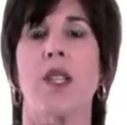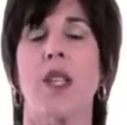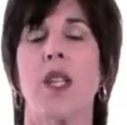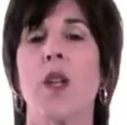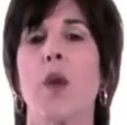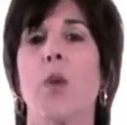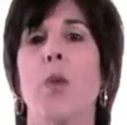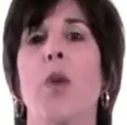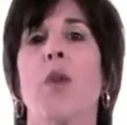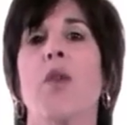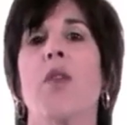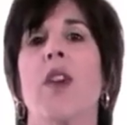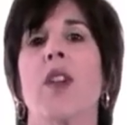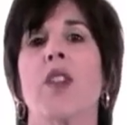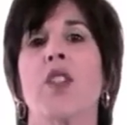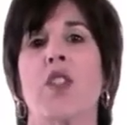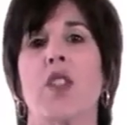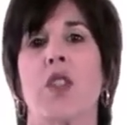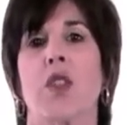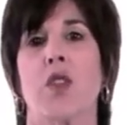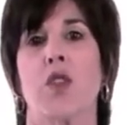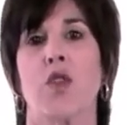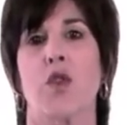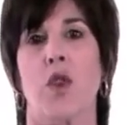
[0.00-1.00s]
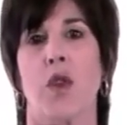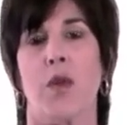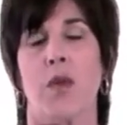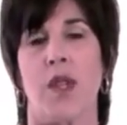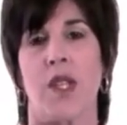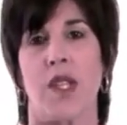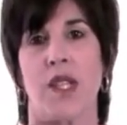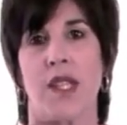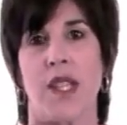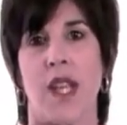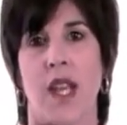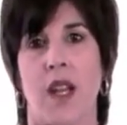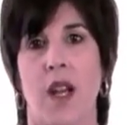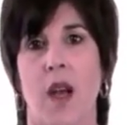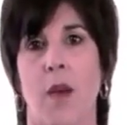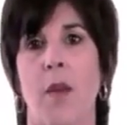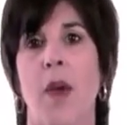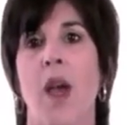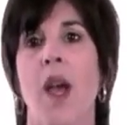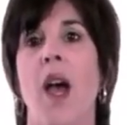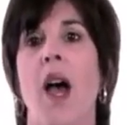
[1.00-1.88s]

in a professional treatment setup,